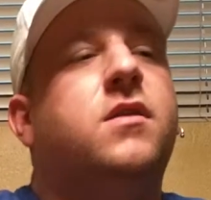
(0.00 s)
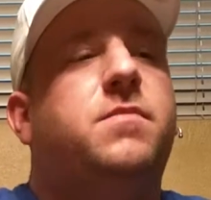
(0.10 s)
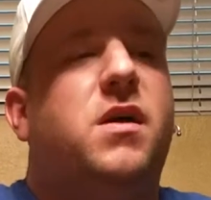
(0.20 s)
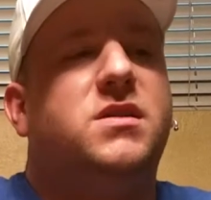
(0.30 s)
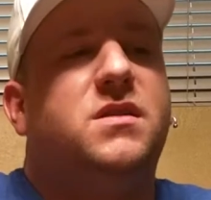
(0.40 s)
The
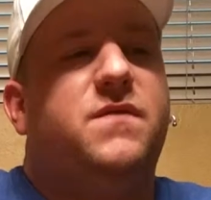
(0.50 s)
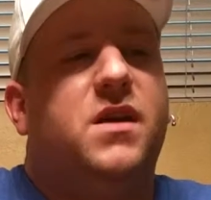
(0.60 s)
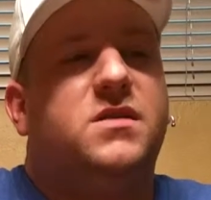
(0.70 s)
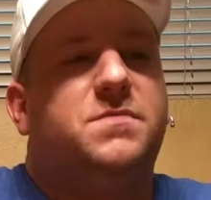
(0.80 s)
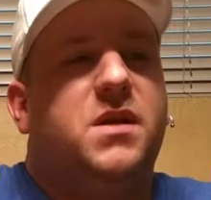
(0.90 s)
positive
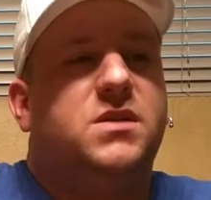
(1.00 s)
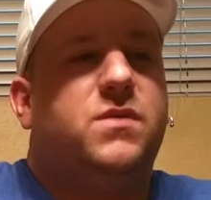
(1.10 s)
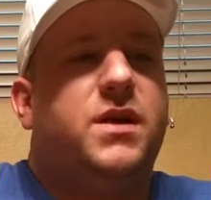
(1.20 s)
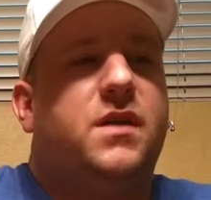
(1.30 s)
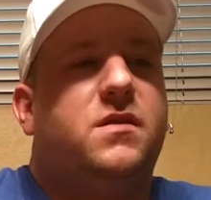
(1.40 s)
aspects
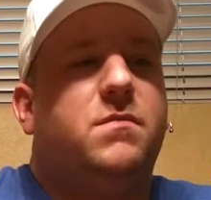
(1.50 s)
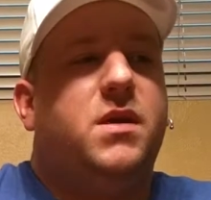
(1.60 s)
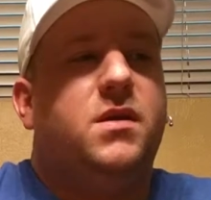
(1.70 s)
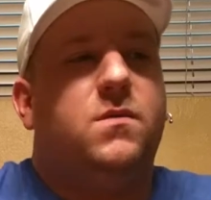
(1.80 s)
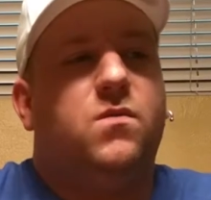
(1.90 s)
were I got to
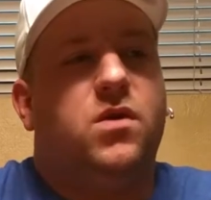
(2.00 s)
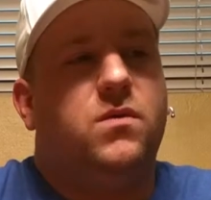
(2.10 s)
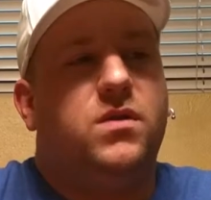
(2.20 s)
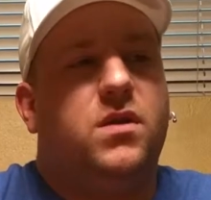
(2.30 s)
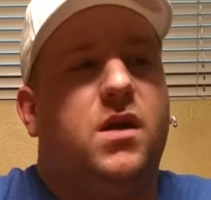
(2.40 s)
meet and
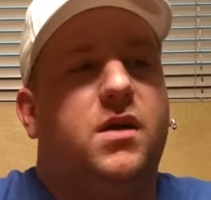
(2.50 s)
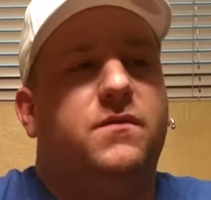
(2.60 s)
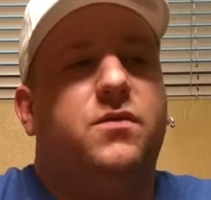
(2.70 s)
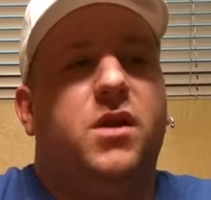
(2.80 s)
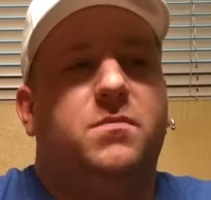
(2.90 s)
work with a lot
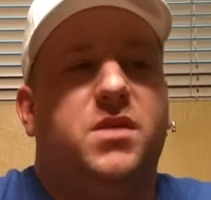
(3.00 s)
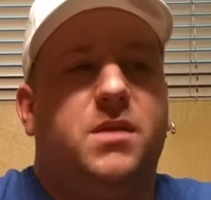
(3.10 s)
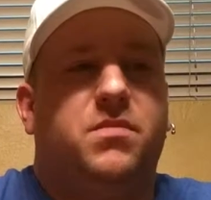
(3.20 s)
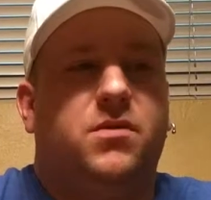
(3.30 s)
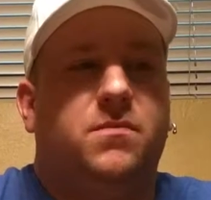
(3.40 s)
of great
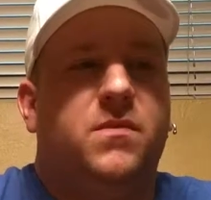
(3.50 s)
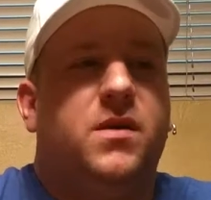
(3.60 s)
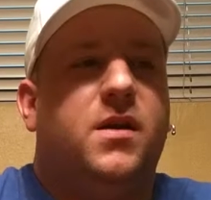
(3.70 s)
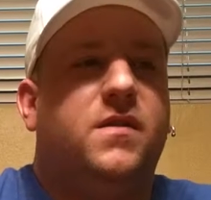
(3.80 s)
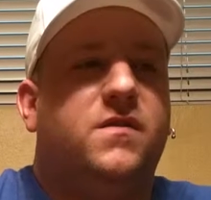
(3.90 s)
people.
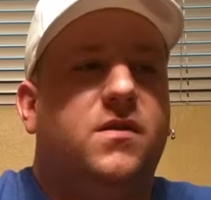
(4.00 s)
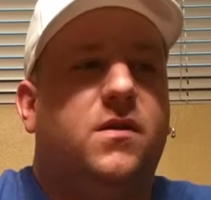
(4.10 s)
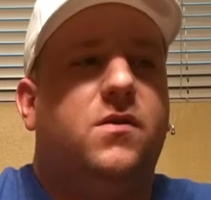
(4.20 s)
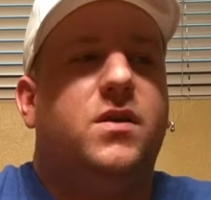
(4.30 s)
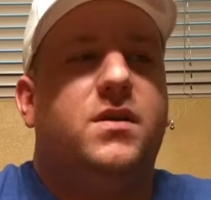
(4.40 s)
I'd say
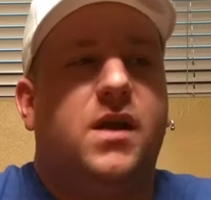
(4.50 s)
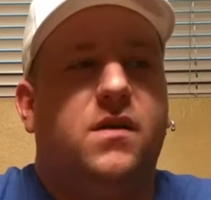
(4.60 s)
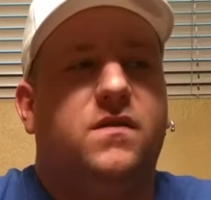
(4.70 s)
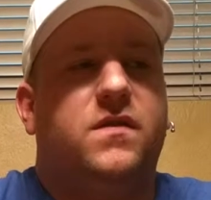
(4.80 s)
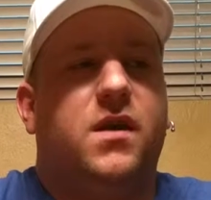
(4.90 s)
the only
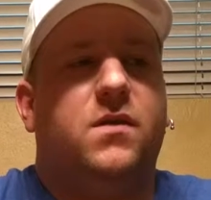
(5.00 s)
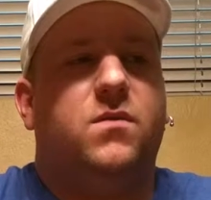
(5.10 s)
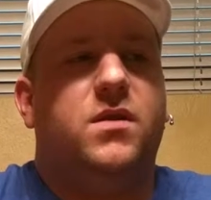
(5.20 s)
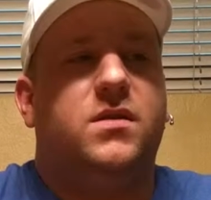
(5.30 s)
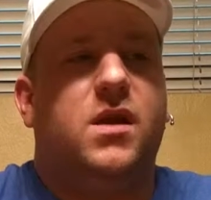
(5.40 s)
downside
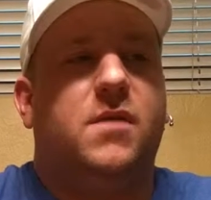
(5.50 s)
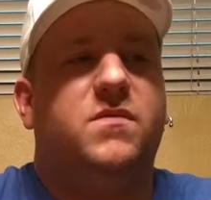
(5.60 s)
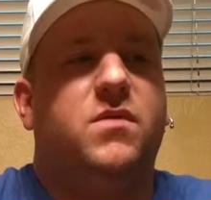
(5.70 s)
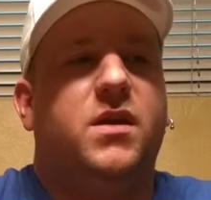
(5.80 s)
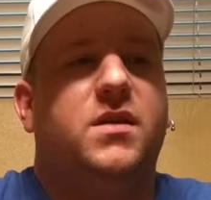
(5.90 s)
were the
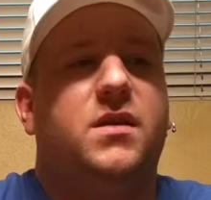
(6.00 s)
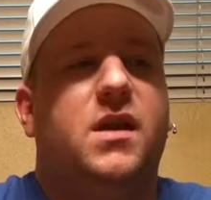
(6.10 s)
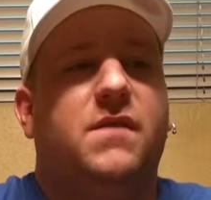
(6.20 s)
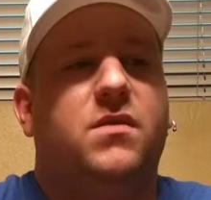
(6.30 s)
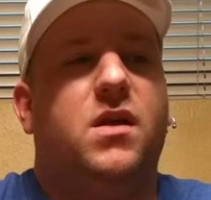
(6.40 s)
times when I didn't
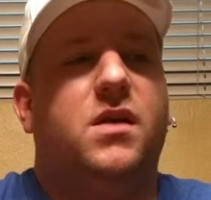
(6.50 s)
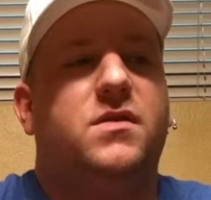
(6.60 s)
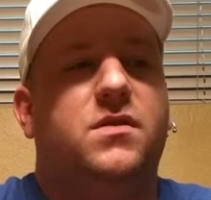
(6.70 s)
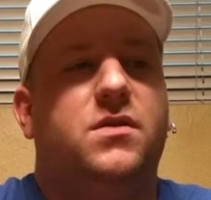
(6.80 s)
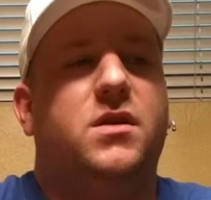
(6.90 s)
have a lot
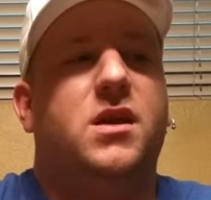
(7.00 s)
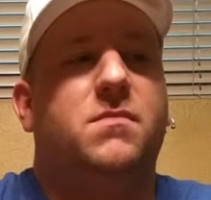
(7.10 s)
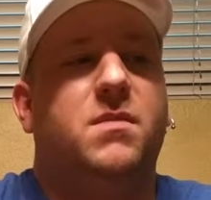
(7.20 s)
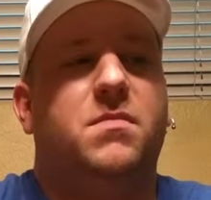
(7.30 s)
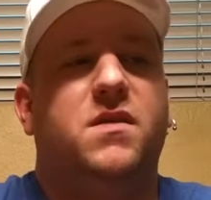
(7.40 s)
to do to keep
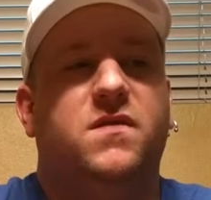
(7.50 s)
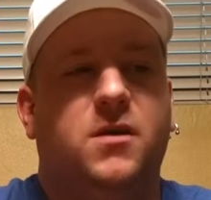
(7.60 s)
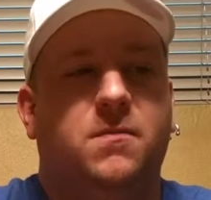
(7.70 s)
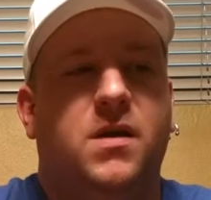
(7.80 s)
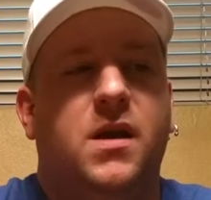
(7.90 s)
me
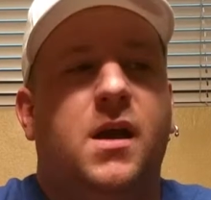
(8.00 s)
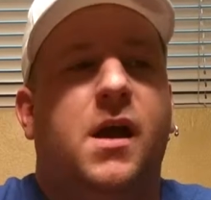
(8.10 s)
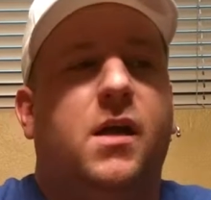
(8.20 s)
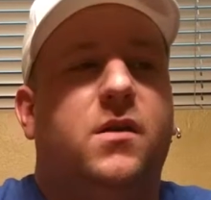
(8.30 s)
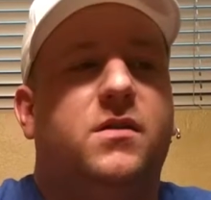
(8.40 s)
busy.
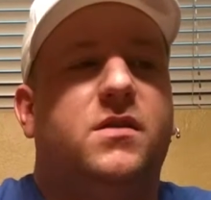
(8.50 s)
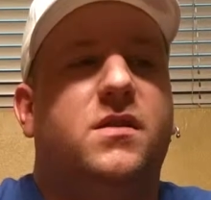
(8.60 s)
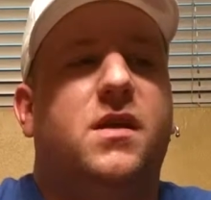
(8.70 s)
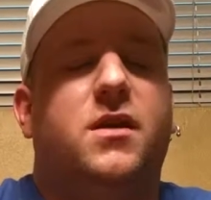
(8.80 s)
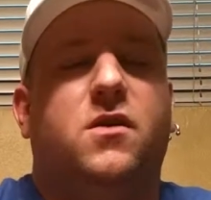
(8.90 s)
I learned that the
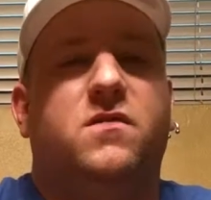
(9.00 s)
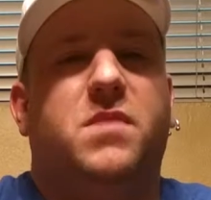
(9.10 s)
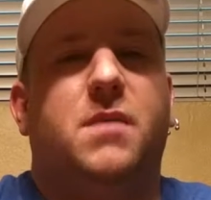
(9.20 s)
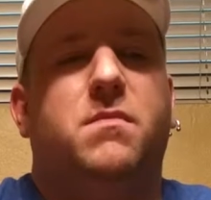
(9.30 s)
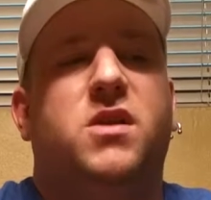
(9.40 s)
day goes
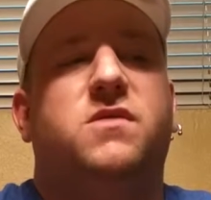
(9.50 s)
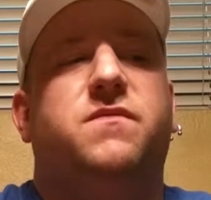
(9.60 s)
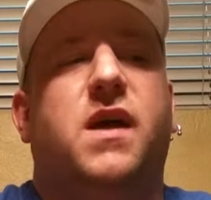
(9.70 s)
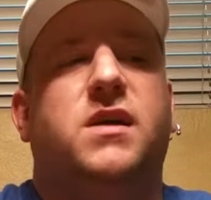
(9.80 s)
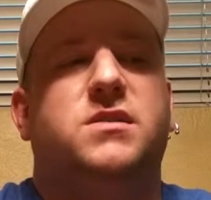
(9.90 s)
by much
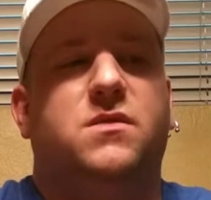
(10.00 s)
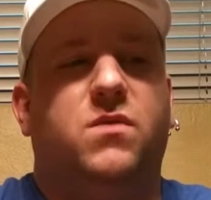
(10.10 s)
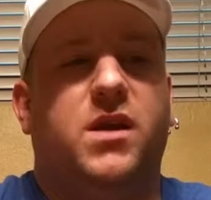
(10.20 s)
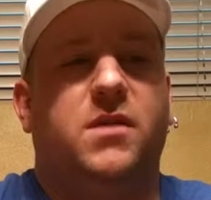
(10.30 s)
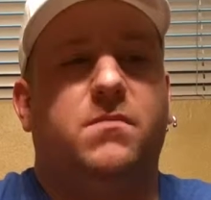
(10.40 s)
faster
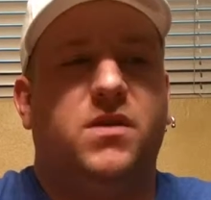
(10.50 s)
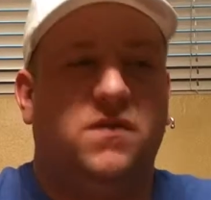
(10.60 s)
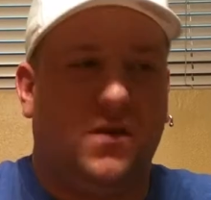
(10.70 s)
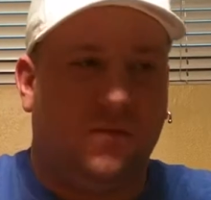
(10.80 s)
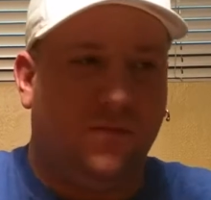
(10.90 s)
when I am
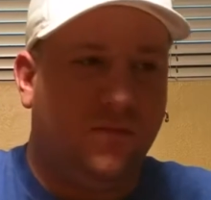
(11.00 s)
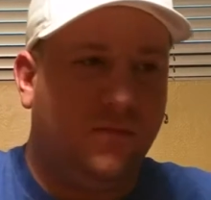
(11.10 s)
busy.